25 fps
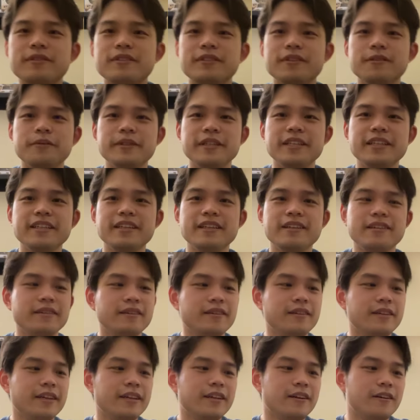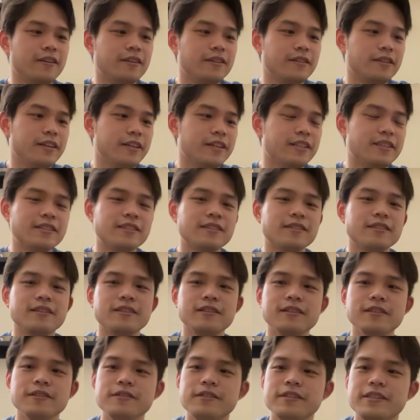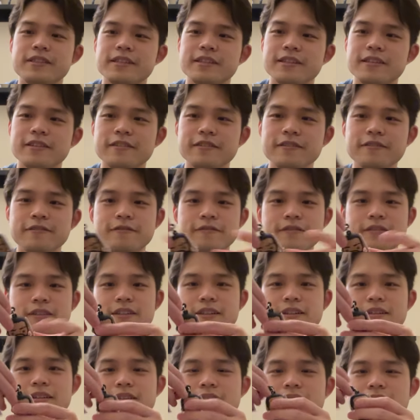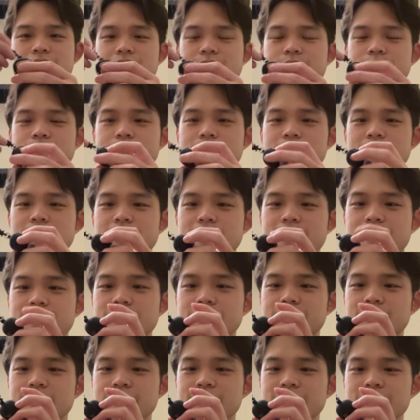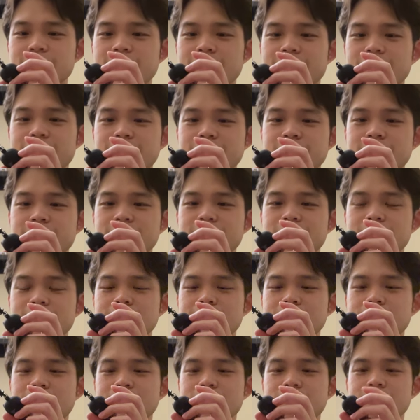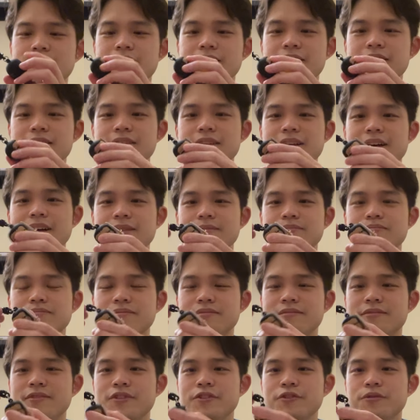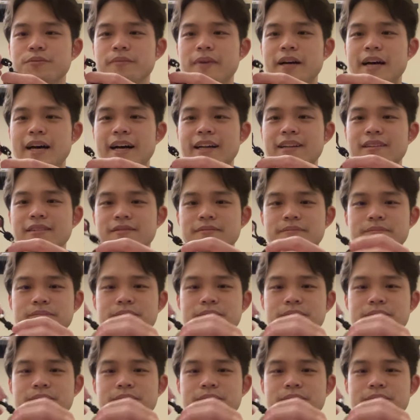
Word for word: so we didn't get our exclusive, but it's okay. This is not too bad.